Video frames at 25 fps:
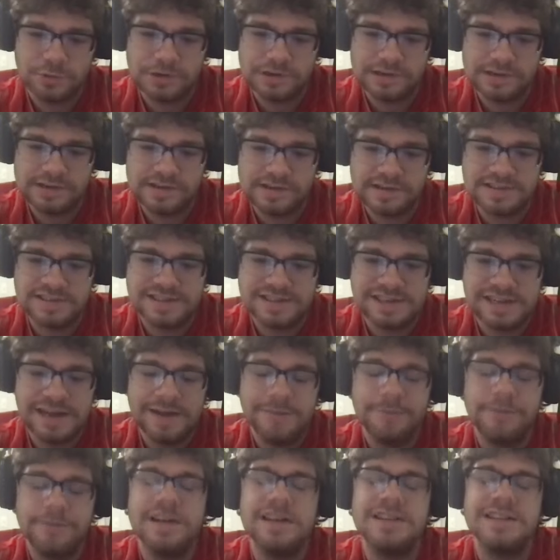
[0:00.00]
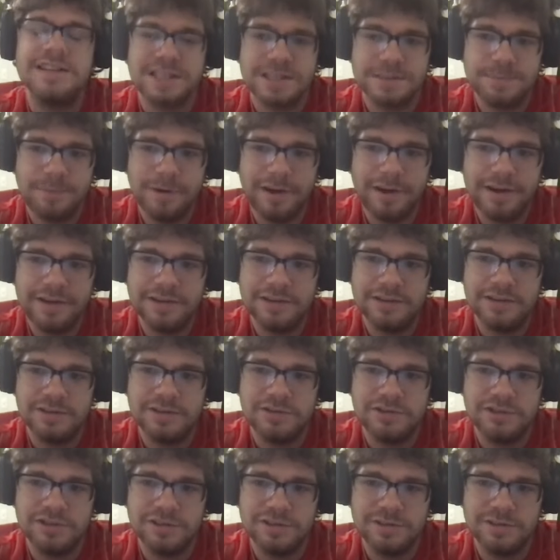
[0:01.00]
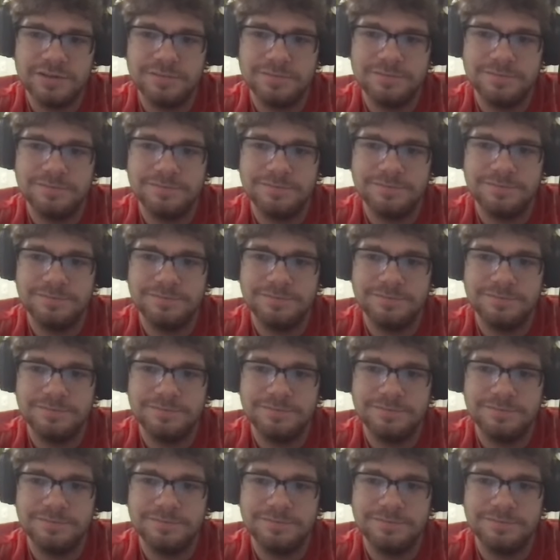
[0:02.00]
organists have inspired you?